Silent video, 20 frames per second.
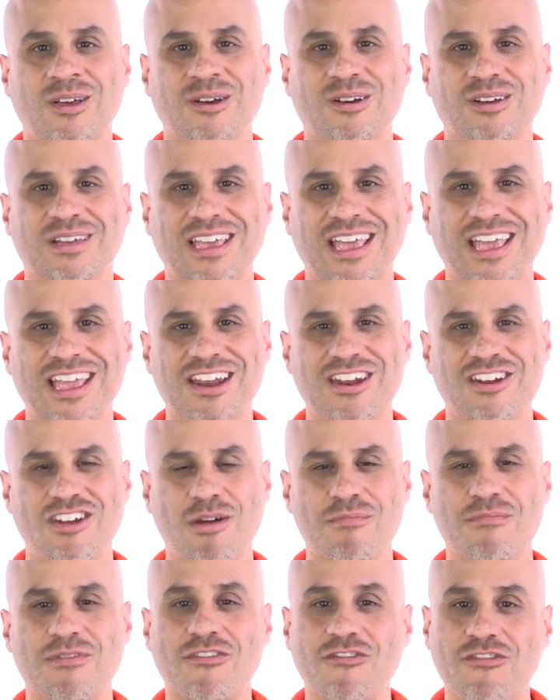Okay,
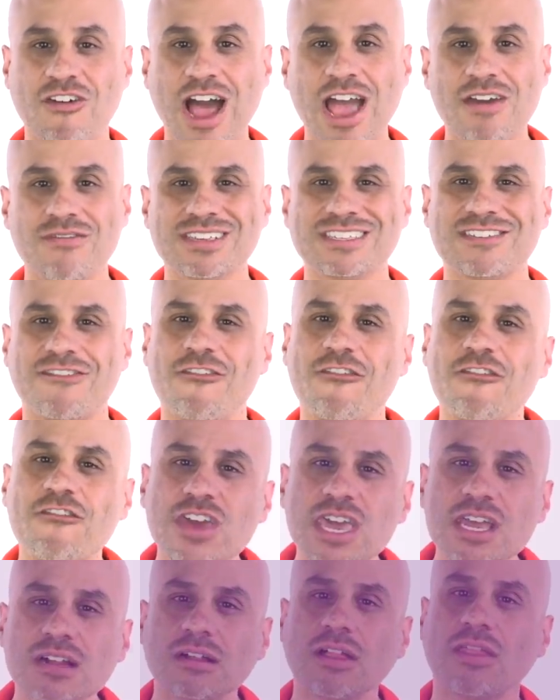number five is
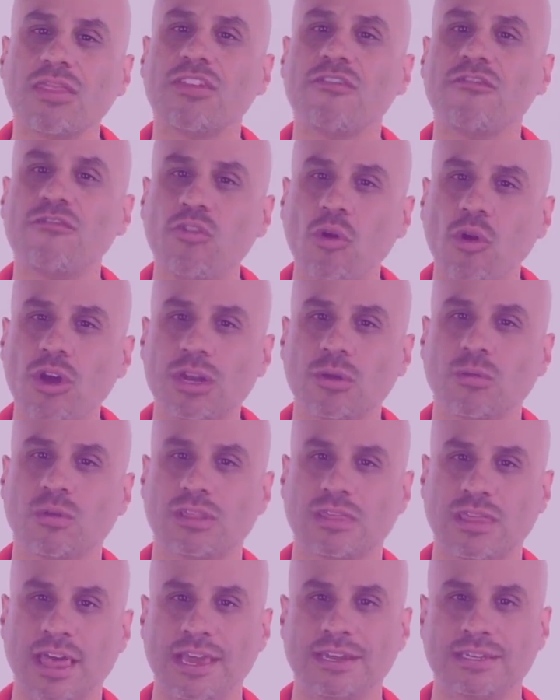fill the void
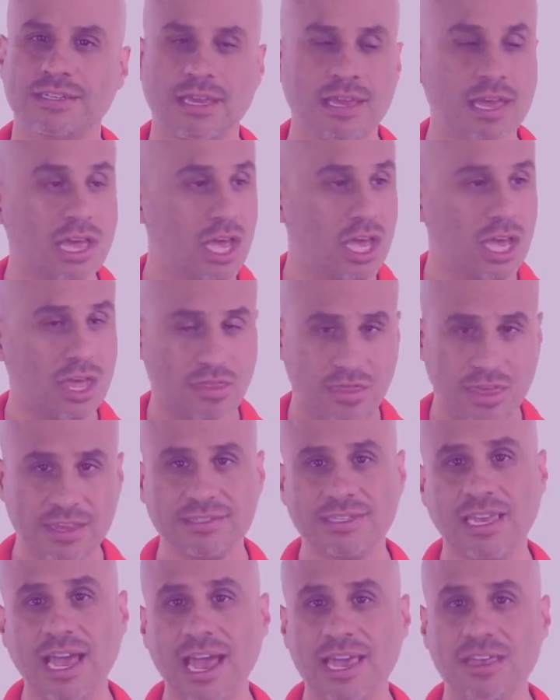with light.
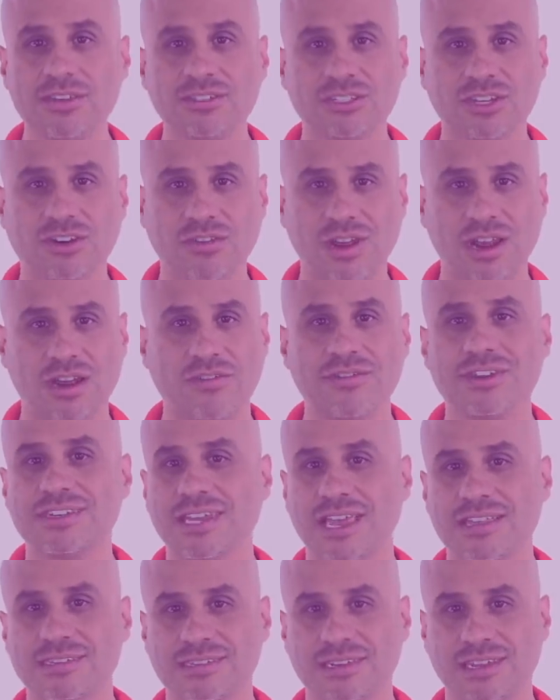This guy used to create a lot of
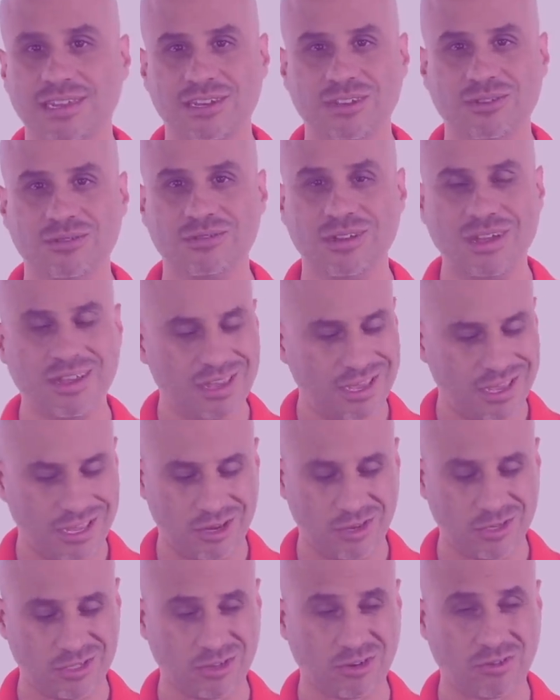intensity in you.
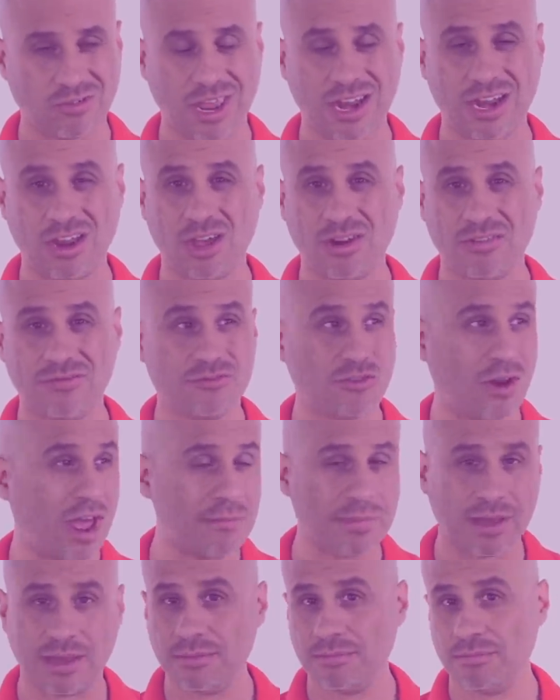It used to create a lot of
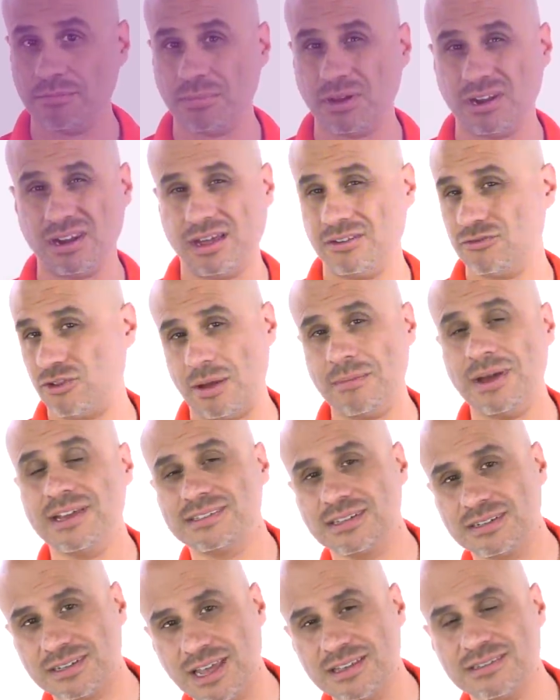drama, but drama
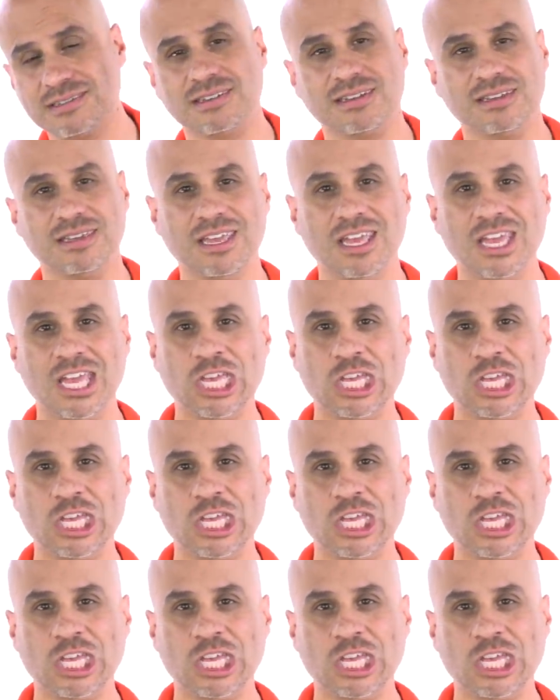is intensity.